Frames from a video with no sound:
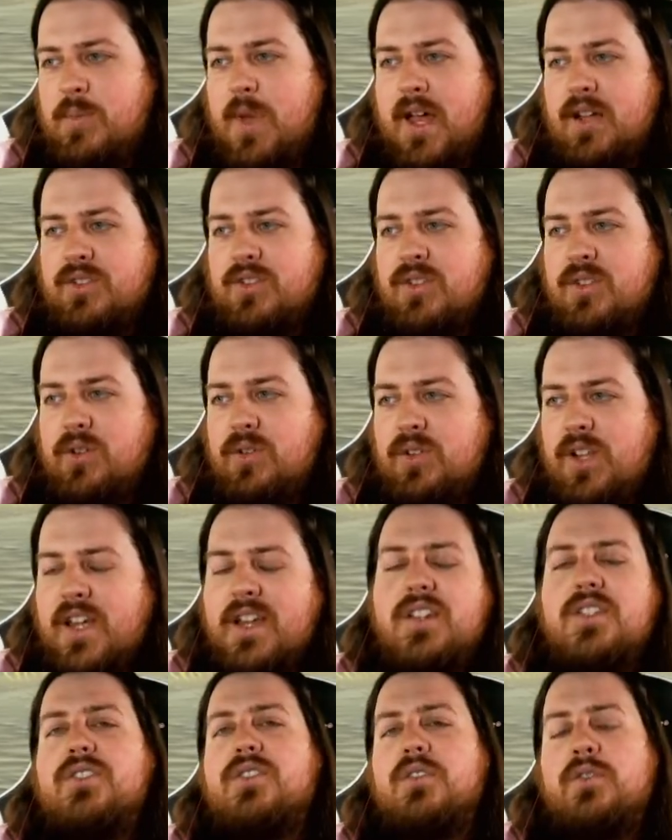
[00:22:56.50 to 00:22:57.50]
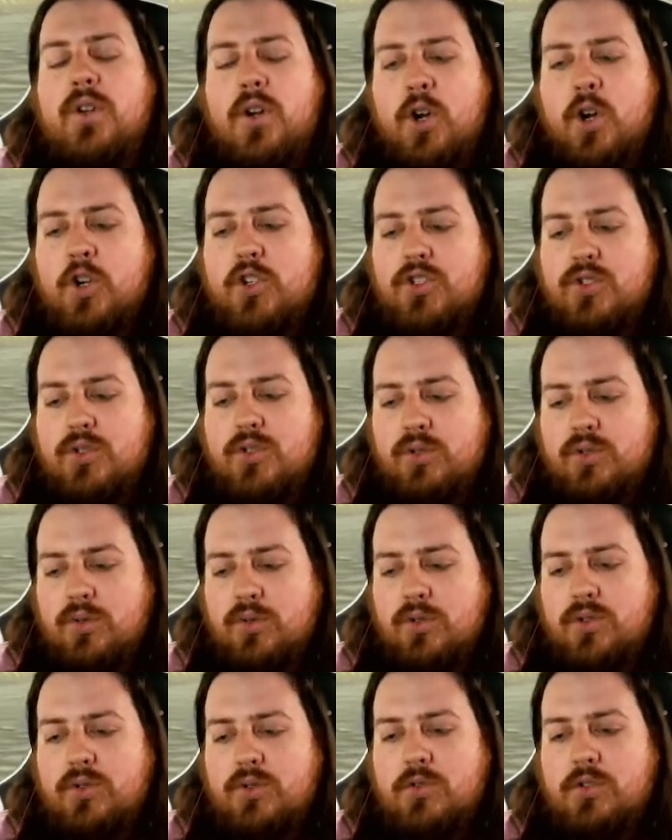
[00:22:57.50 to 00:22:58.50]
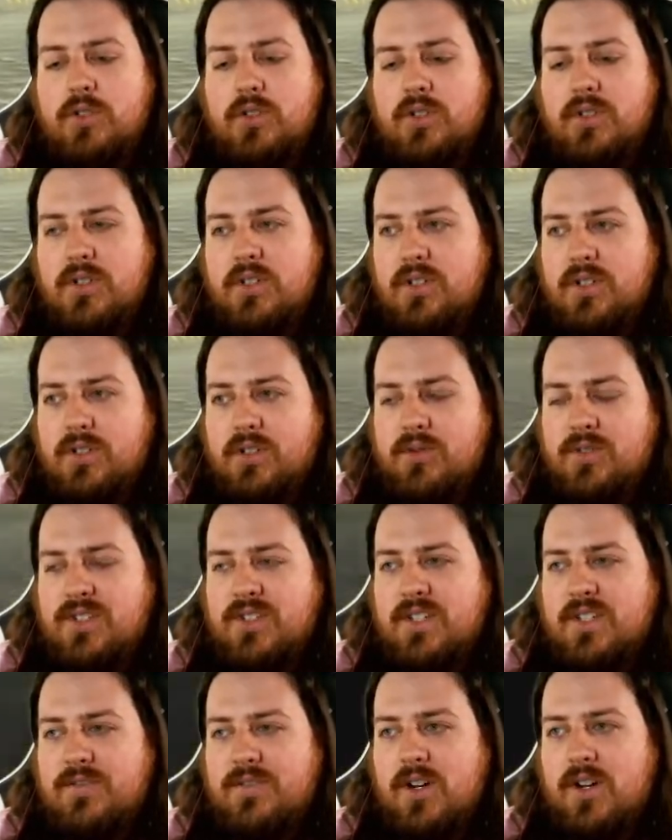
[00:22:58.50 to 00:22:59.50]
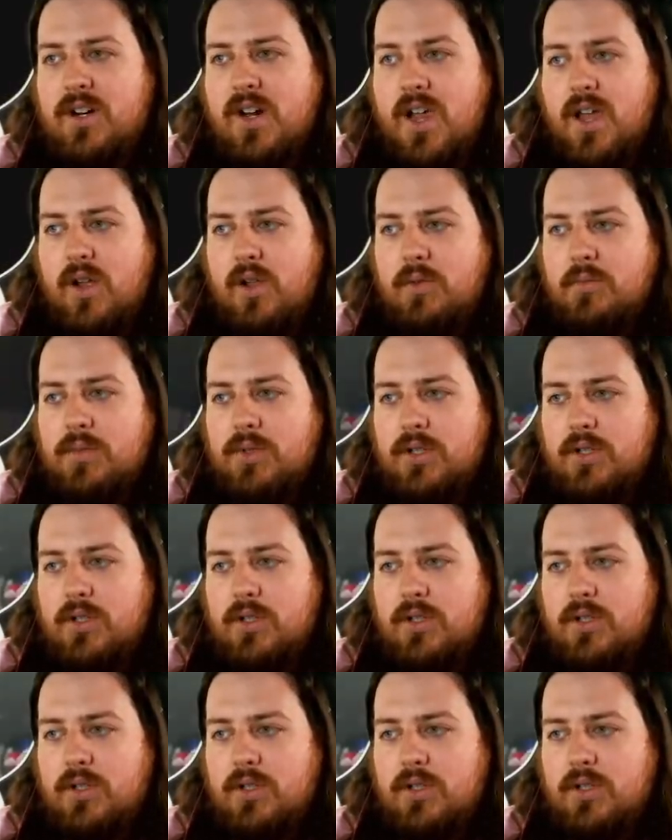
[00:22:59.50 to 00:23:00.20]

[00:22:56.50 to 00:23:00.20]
back to the old lady, so Ursaluna will receive our help.